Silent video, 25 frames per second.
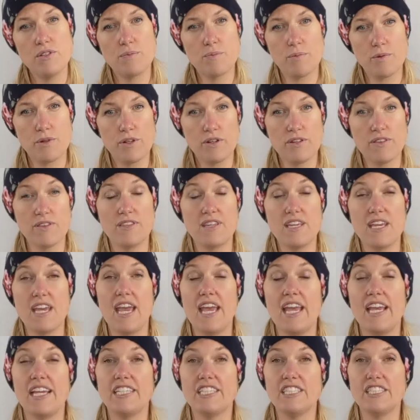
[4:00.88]
birth the
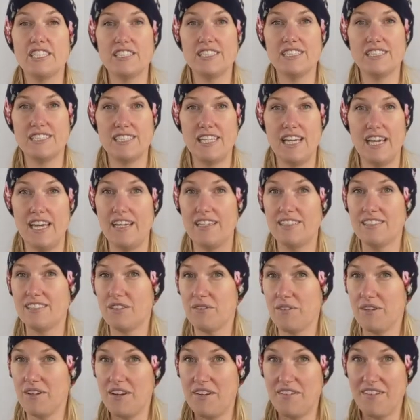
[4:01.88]
angels sing.
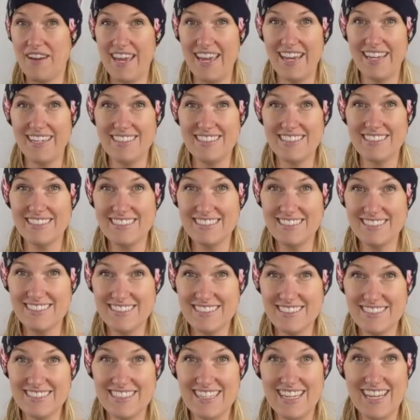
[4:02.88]
So we know
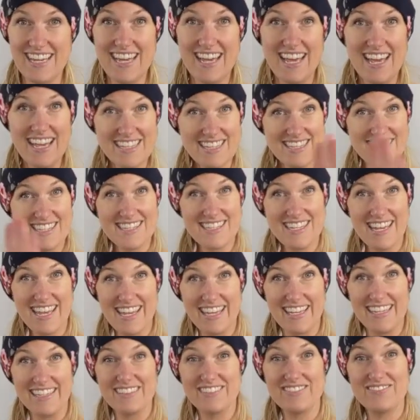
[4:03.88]
angels and
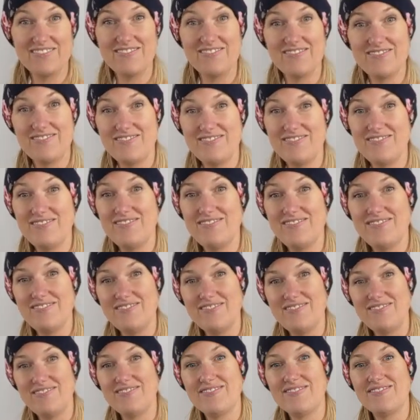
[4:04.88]
sing.
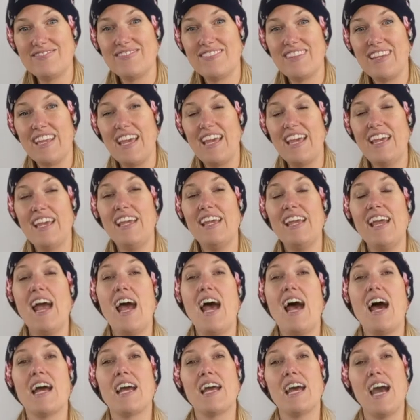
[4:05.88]
Okay?
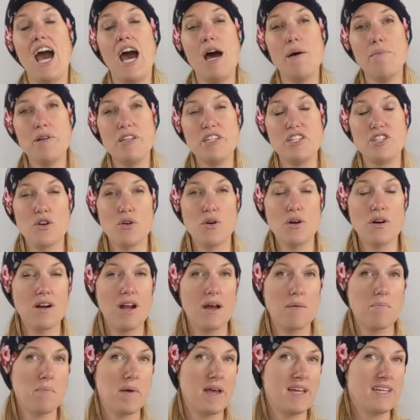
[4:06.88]
Come adore
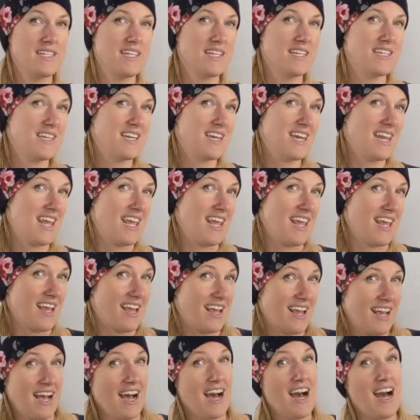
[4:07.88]
on bended
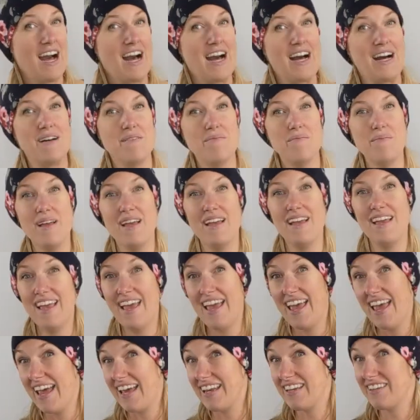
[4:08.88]
knee. Come.
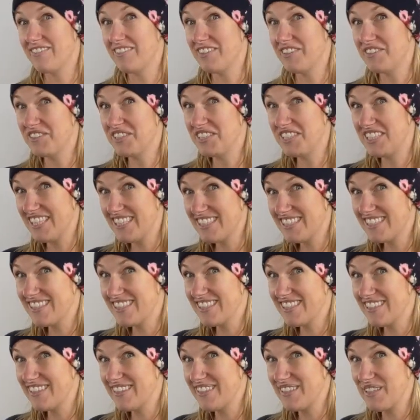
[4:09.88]
And if you just
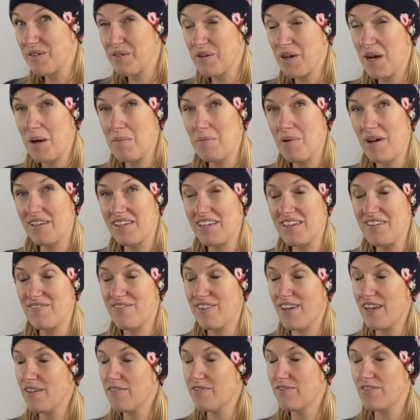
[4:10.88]
learned Oh Come All Ye
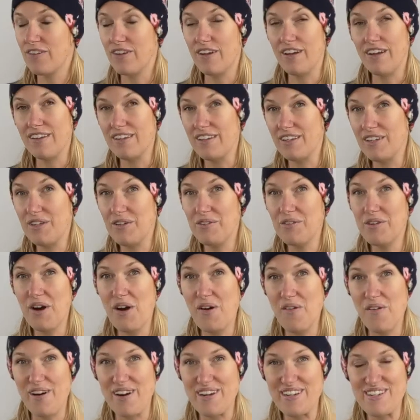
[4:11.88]
Faithful, you
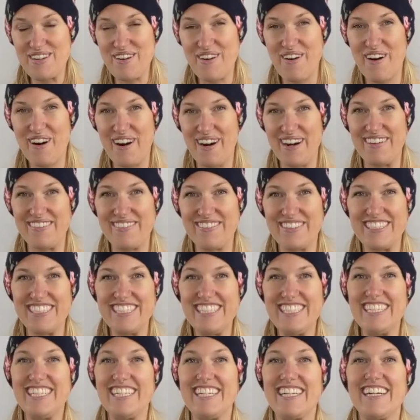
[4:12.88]
know adore for
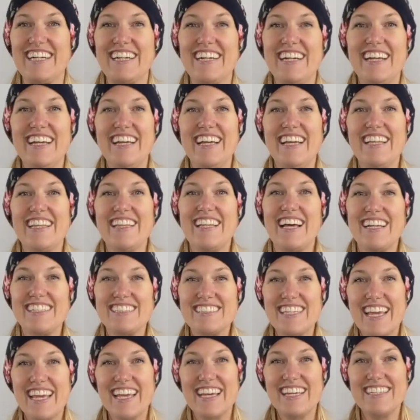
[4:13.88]
sure. That's
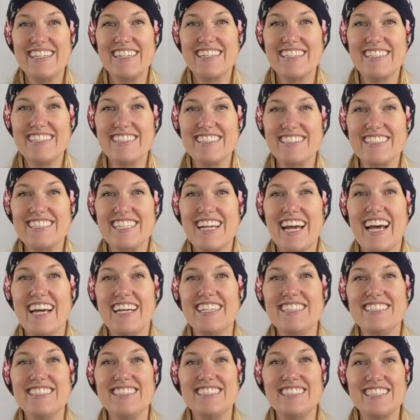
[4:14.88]
hand on your
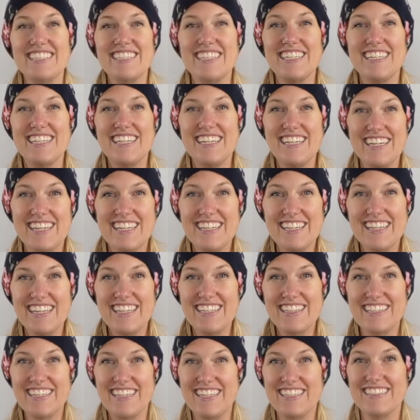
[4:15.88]
chest
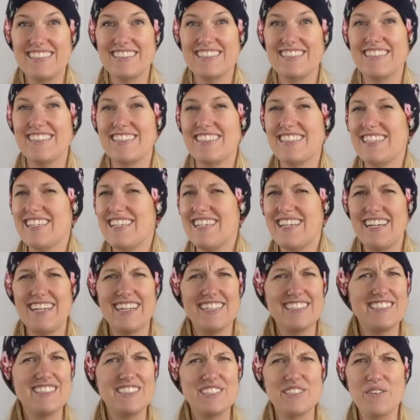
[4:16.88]
like this.
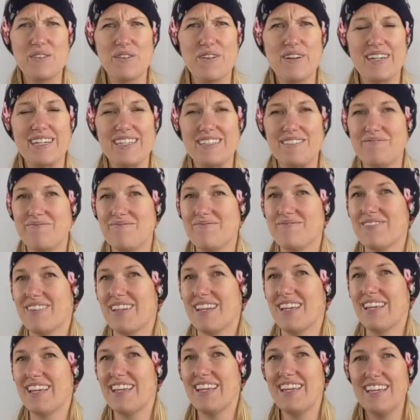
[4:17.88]
Adore.
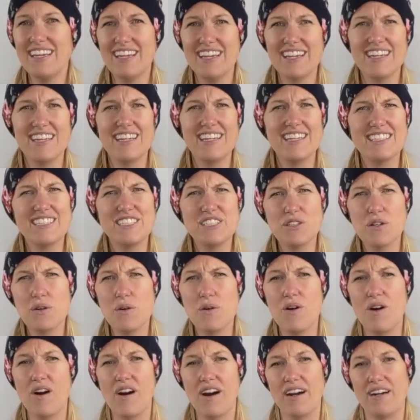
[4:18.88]
Okay?
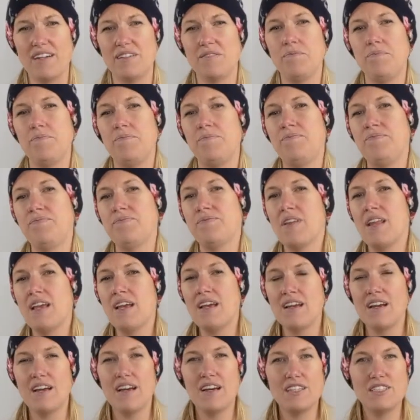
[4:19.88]
Adore.
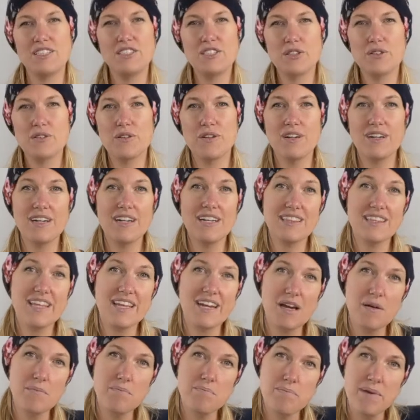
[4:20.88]
Adore. And then
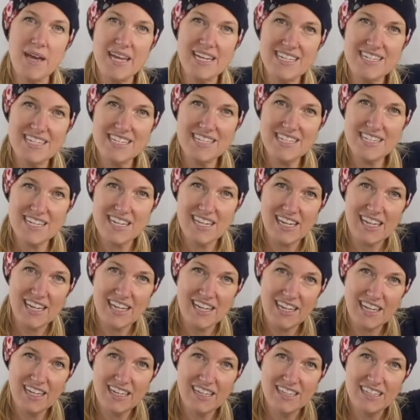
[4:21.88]
on bended
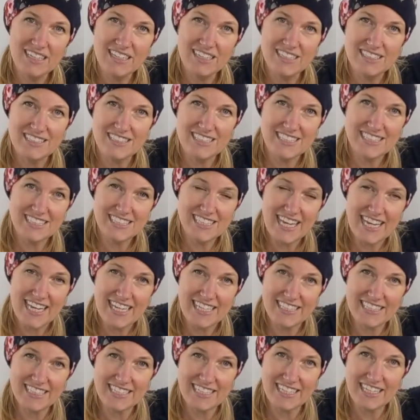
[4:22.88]
knee,
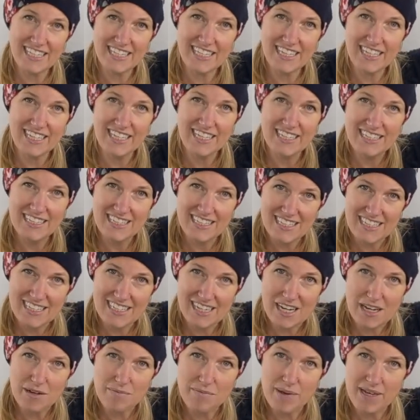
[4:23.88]
standing
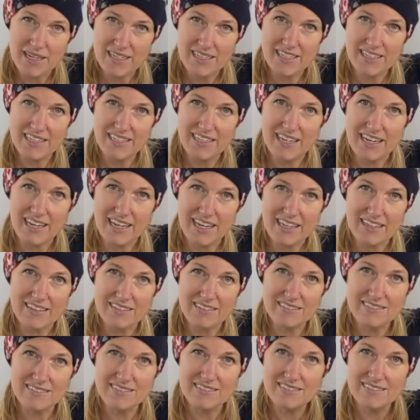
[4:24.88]
on bended knee.
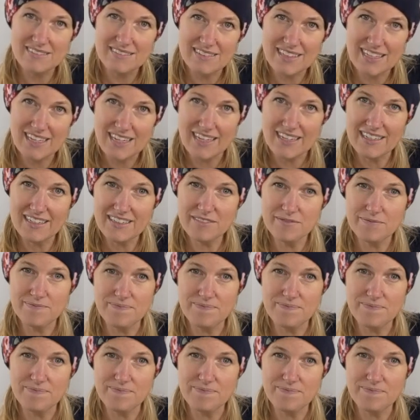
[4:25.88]
Okay?